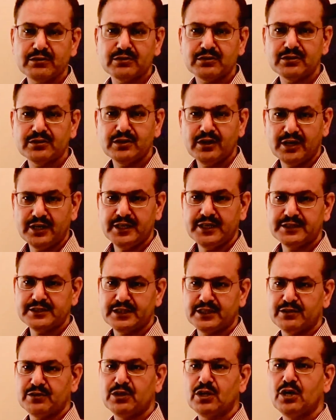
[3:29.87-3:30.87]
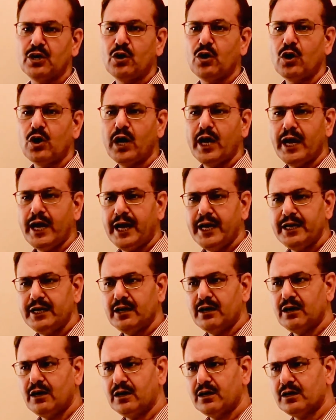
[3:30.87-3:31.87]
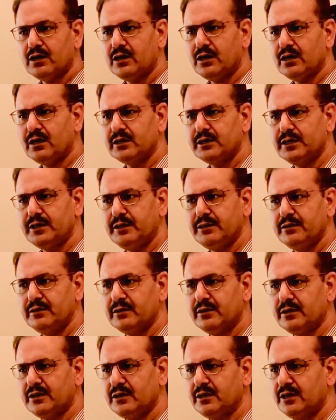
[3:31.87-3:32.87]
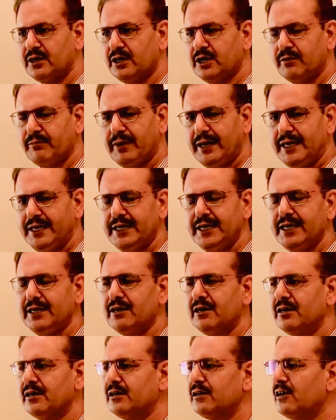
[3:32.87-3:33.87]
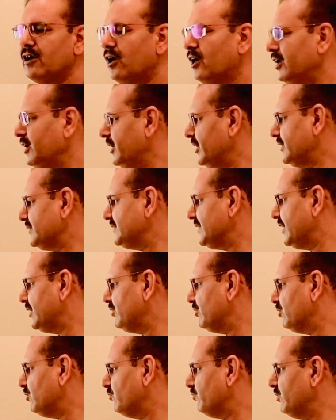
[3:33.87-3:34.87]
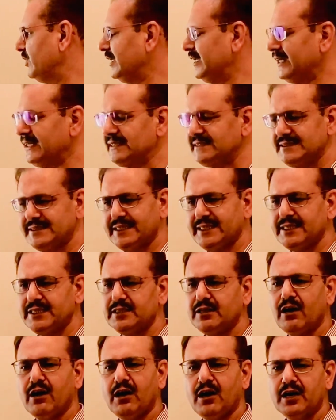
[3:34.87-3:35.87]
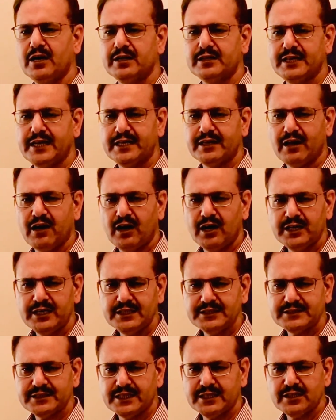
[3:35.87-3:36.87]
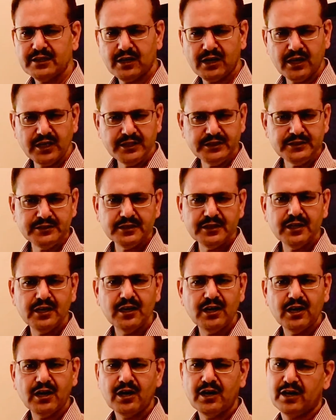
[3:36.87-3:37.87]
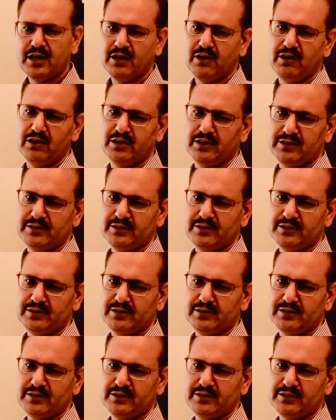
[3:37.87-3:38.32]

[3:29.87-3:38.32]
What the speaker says: shadow. And commenting on cardiac shadow, we can say that heart is enlarged or not.